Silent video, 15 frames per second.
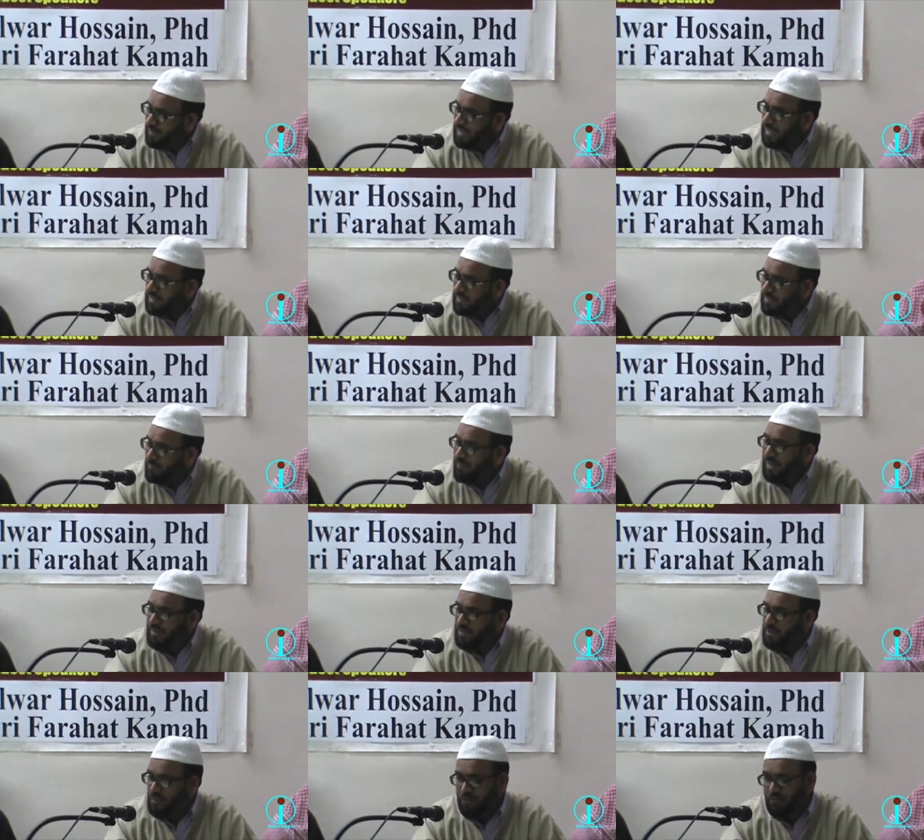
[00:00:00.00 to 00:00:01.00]
Right? The
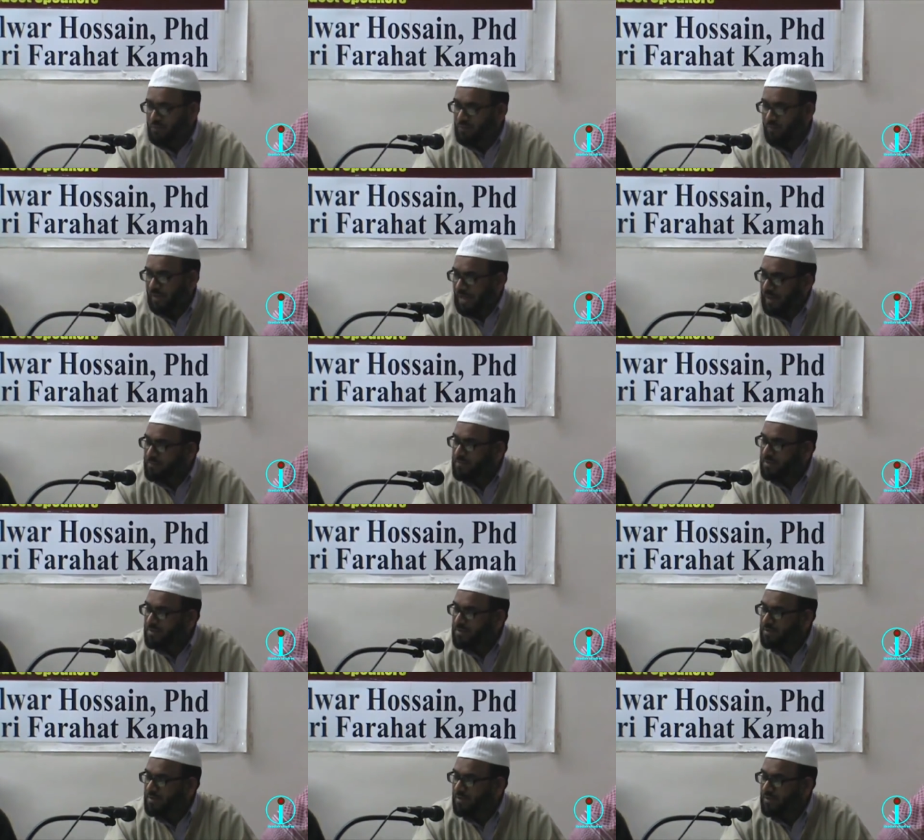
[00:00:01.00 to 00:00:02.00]
belt is loose
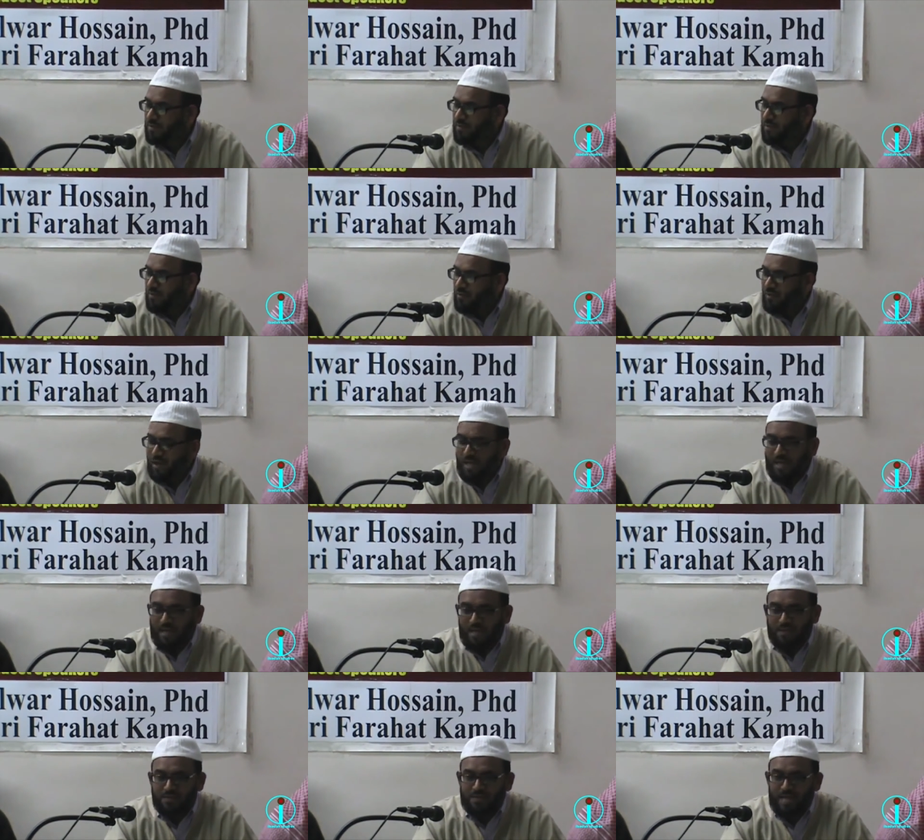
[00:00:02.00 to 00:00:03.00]
perhaps,
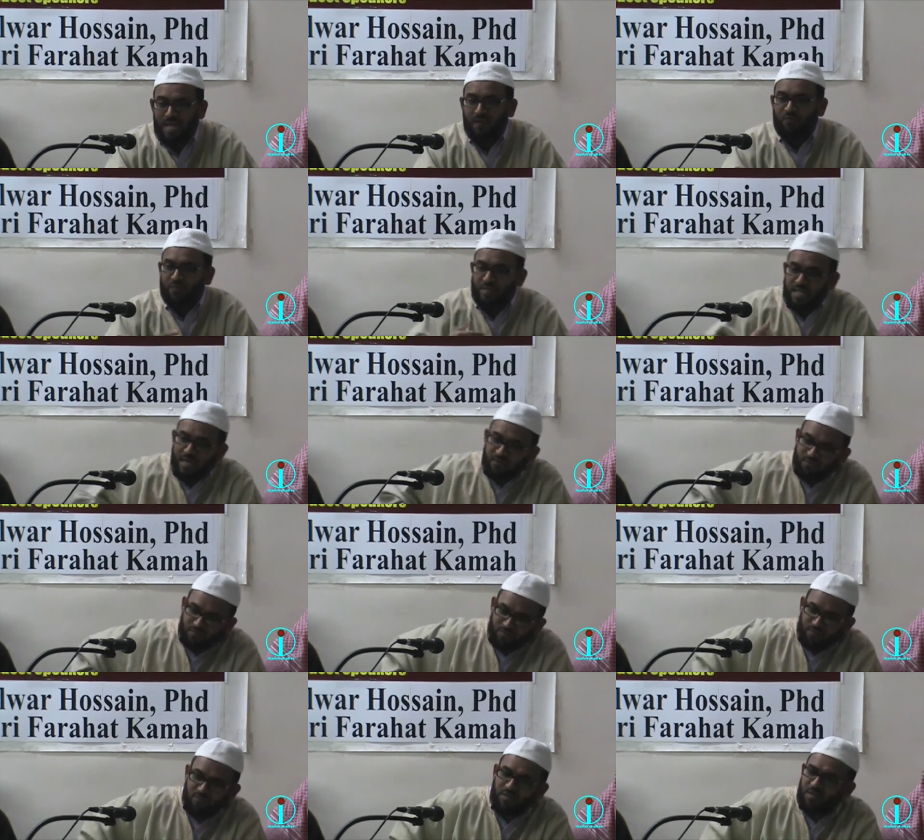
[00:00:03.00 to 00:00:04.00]
and it's halfway down
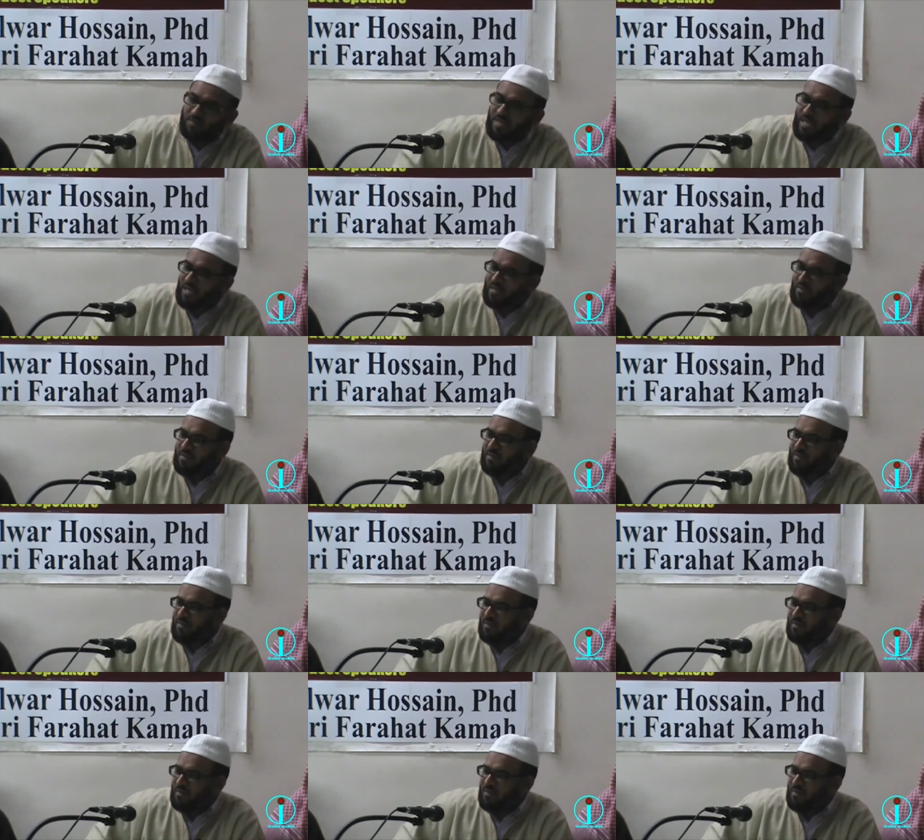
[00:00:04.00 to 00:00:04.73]
on their behind.